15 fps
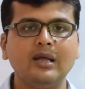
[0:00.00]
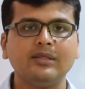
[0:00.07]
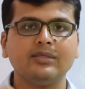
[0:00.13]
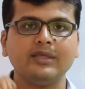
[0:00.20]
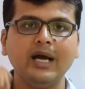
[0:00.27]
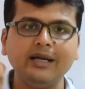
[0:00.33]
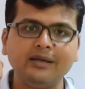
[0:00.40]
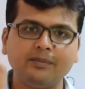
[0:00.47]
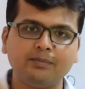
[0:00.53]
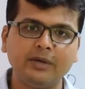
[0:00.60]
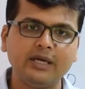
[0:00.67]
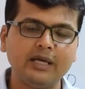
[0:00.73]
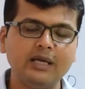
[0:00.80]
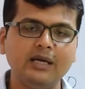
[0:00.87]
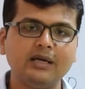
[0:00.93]
That
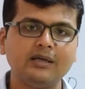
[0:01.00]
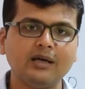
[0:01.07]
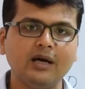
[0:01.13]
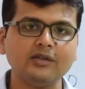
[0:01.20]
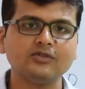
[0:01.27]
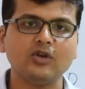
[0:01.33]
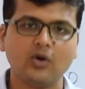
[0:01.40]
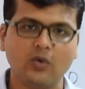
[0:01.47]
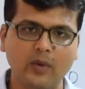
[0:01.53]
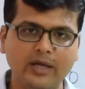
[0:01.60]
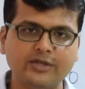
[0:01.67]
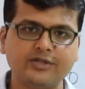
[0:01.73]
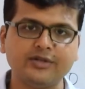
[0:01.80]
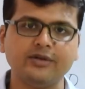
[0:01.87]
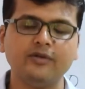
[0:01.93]
particular task or
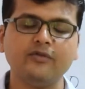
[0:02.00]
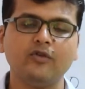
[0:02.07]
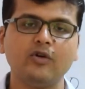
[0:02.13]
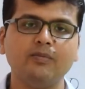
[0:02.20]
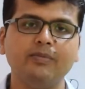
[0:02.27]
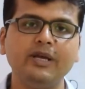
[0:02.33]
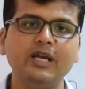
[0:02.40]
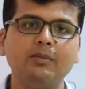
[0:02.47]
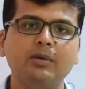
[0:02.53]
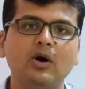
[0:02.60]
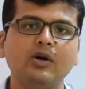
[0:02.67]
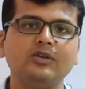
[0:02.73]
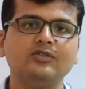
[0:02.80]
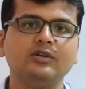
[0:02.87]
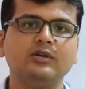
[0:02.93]
question would be
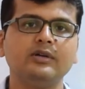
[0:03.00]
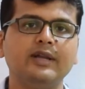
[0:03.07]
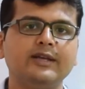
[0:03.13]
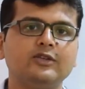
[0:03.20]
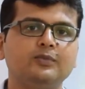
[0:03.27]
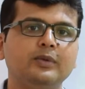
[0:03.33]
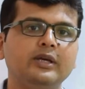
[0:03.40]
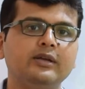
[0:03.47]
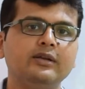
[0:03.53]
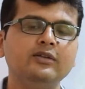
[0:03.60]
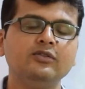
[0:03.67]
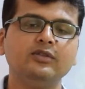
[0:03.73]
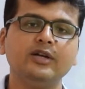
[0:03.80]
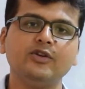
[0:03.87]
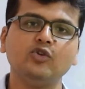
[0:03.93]
about a certain experience
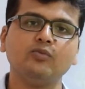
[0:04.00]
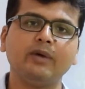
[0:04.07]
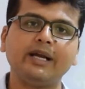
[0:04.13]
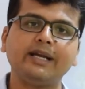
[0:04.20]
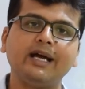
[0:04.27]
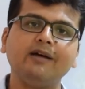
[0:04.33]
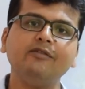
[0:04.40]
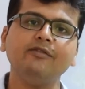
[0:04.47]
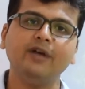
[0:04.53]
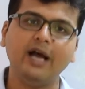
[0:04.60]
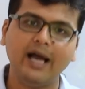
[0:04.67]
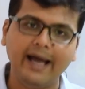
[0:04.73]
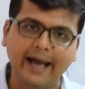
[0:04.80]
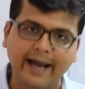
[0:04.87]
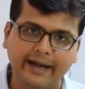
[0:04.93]
that you might have
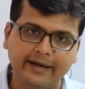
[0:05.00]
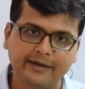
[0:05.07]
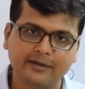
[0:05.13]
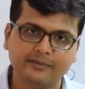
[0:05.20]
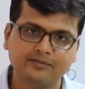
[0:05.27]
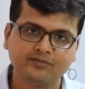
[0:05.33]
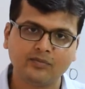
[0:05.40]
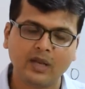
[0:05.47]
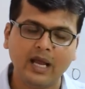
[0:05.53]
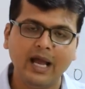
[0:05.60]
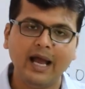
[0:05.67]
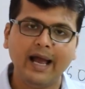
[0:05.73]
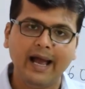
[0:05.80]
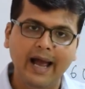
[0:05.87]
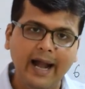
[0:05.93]
had.
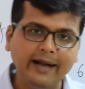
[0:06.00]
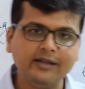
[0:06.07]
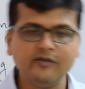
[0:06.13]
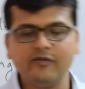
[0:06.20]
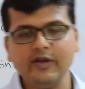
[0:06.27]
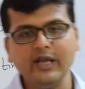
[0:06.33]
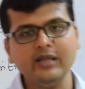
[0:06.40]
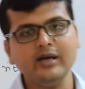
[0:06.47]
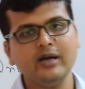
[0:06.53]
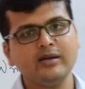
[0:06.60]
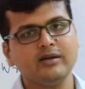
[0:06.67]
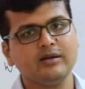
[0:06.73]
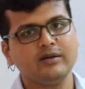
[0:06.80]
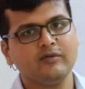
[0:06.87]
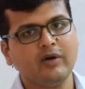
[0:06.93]
And the way
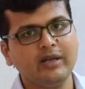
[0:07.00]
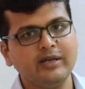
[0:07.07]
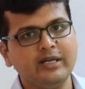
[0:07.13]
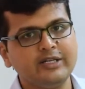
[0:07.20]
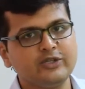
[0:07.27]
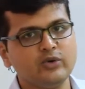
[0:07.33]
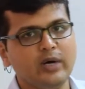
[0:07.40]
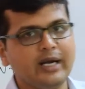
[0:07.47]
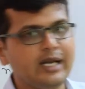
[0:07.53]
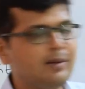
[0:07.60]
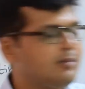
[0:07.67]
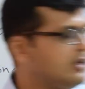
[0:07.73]
that one needs to attempt